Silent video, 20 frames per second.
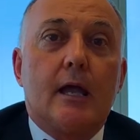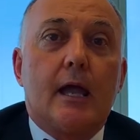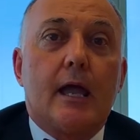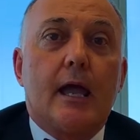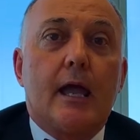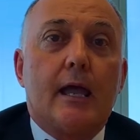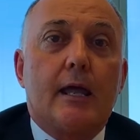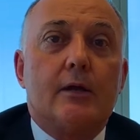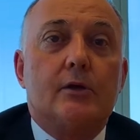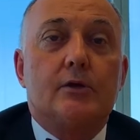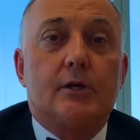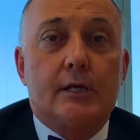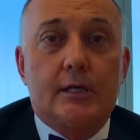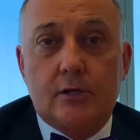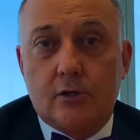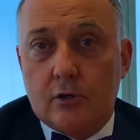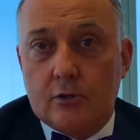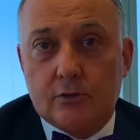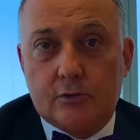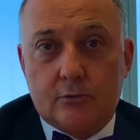and in
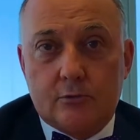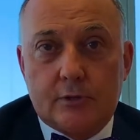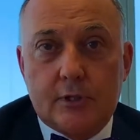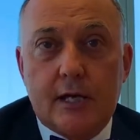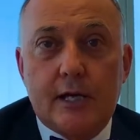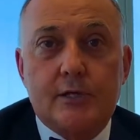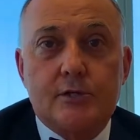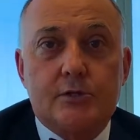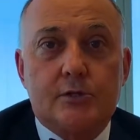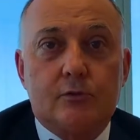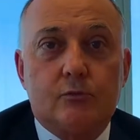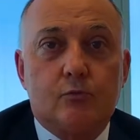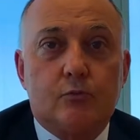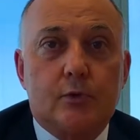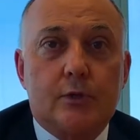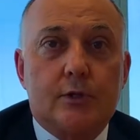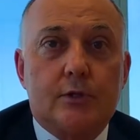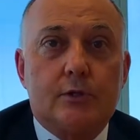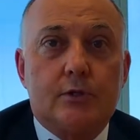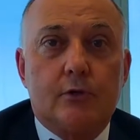consultation
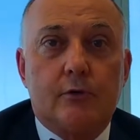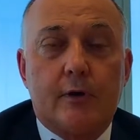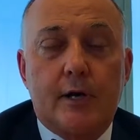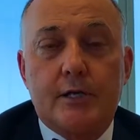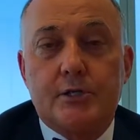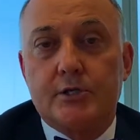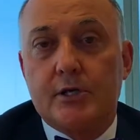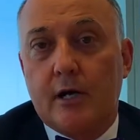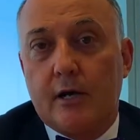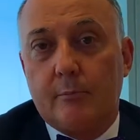with your HR